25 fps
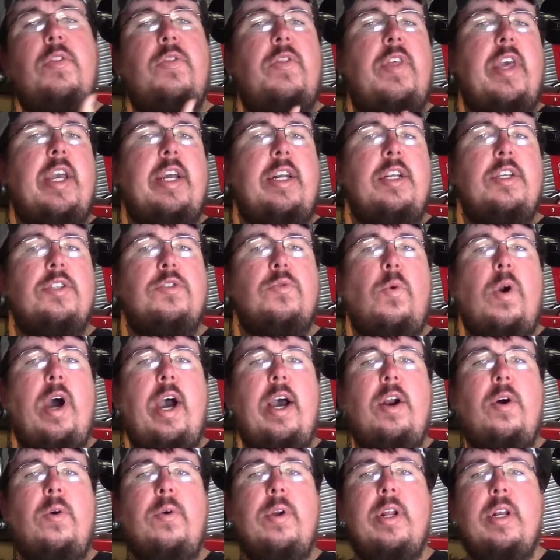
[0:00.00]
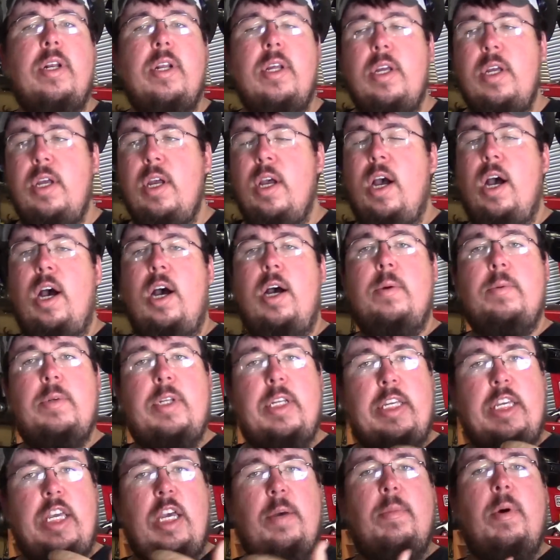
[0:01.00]
thickness right on it
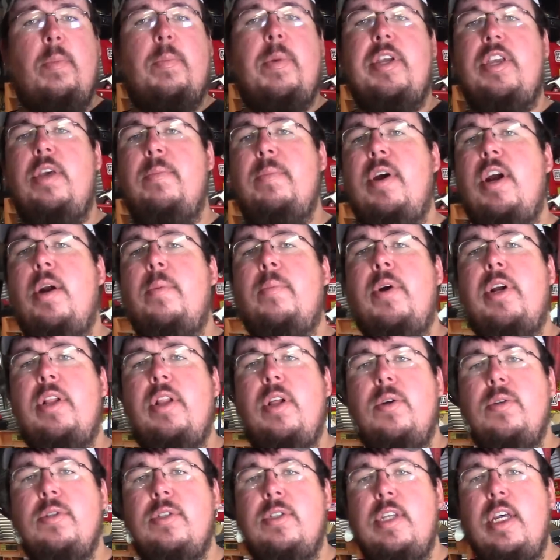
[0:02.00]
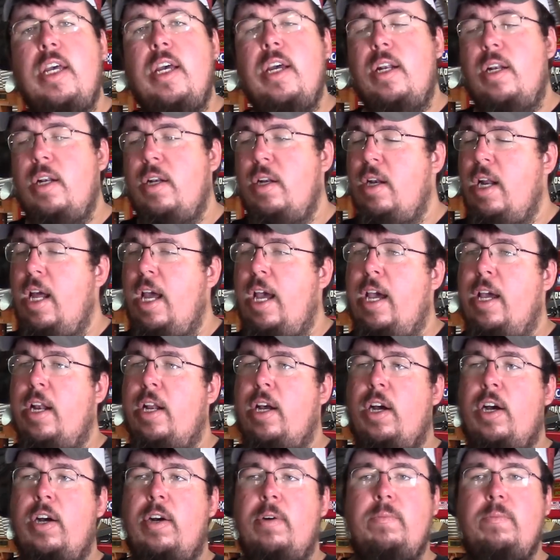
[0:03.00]
to get my pinion bearing preload set, and